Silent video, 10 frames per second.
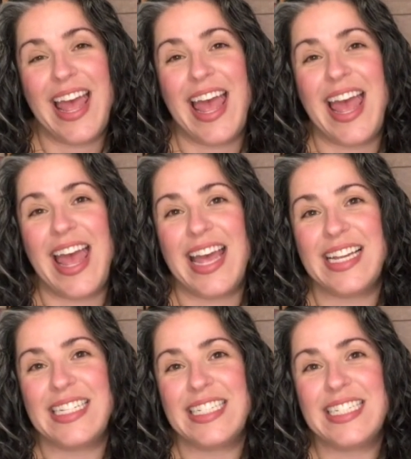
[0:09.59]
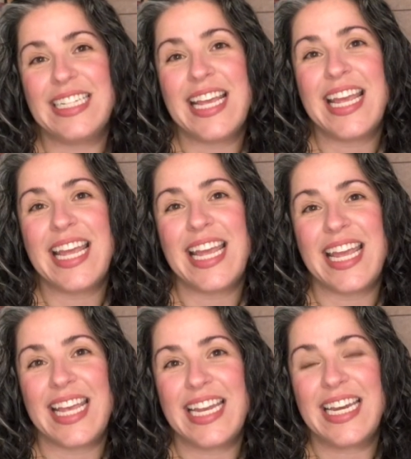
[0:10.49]
and
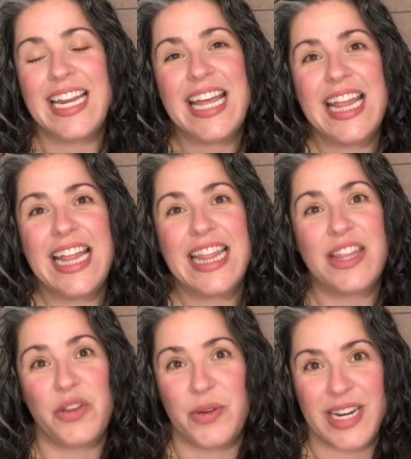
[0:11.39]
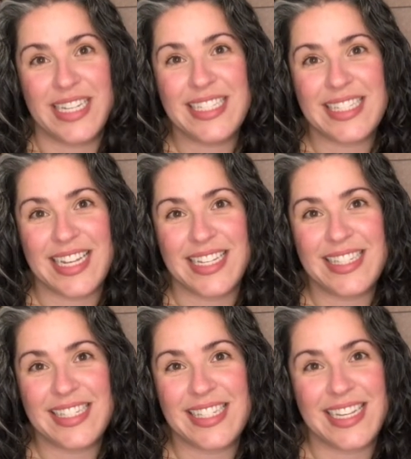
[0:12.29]
in the United
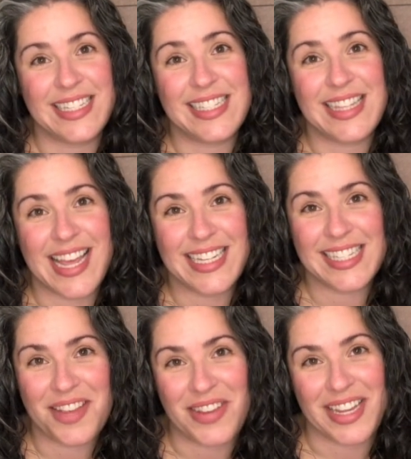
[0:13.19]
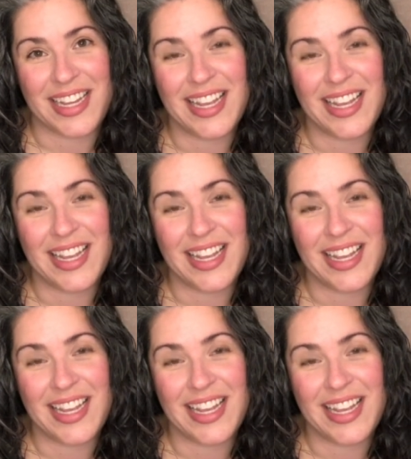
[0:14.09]
States, it's Thanksgiving.